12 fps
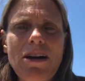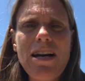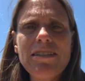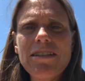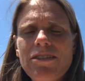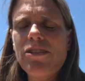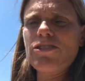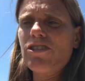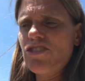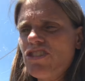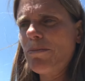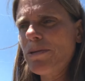thought? They're
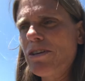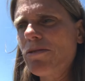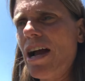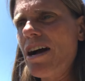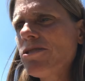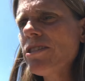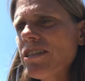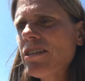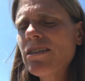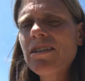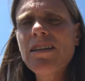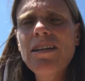just jumping around?
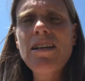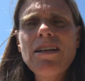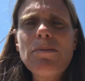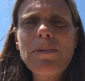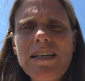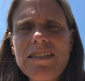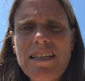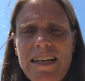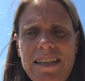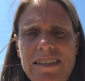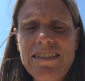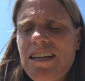Because I
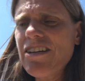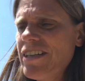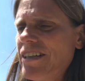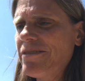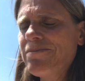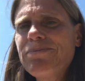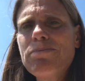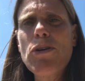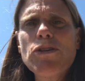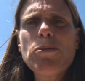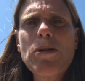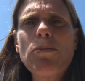can tell you,
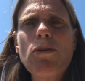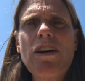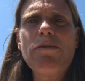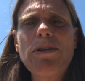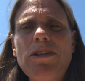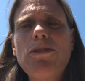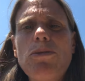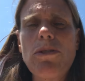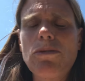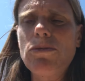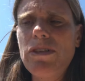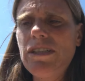most people have been through
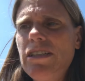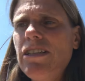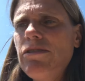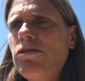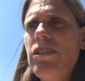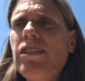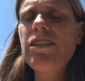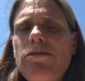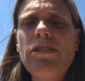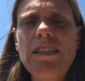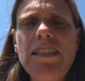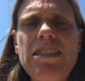a really, really,
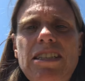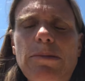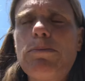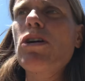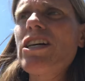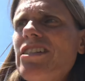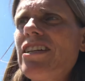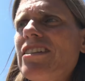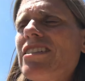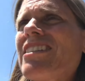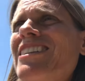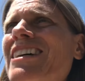really deep
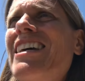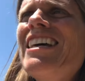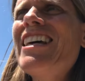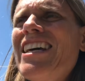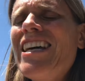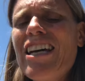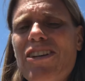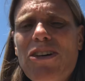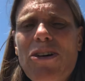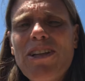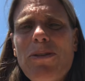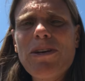process. And
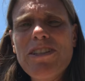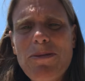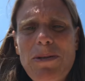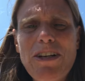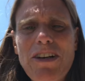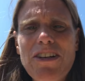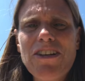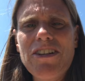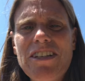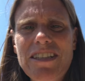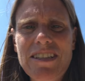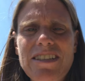all they want to be heard
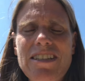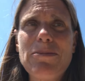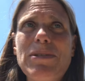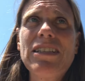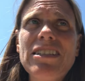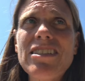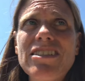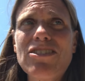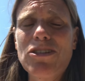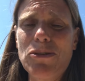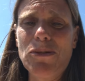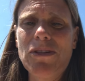is to be listened
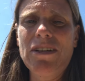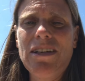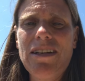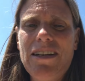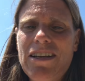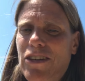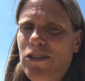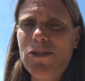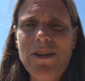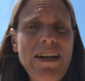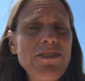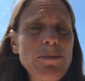to. You
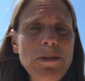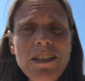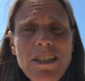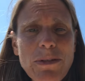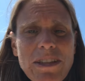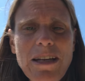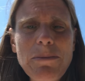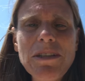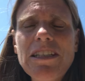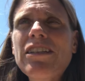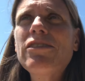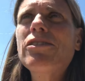don't have to believe what they
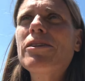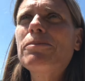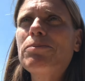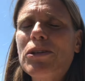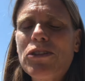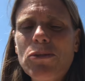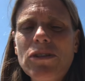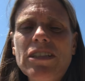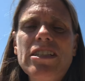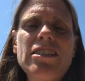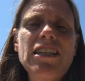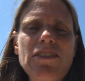believe, but to at
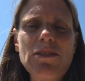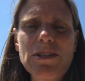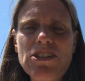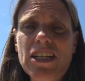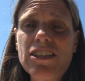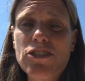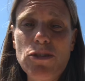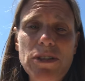least give them a chance to